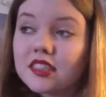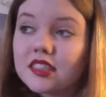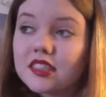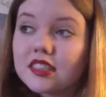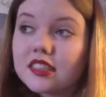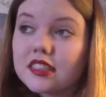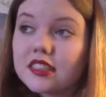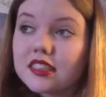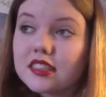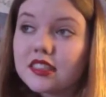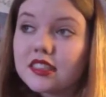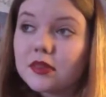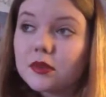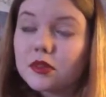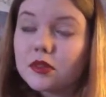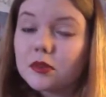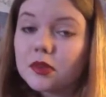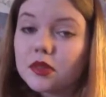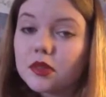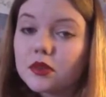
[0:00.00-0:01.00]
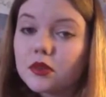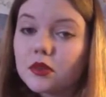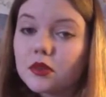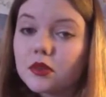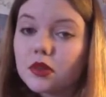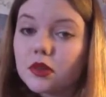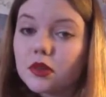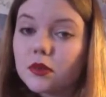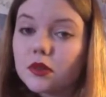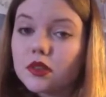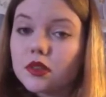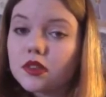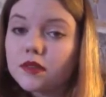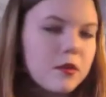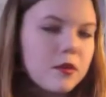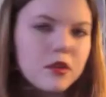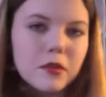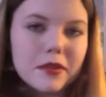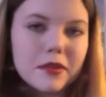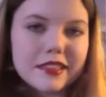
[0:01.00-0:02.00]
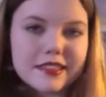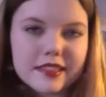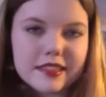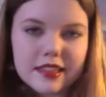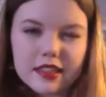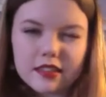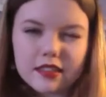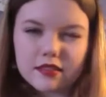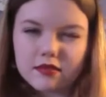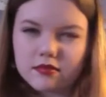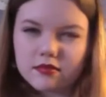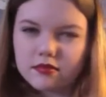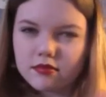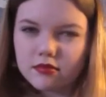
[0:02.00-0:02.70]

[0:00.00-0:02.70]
yeah, that would have been cool though, wouldn't it? We'll meet again.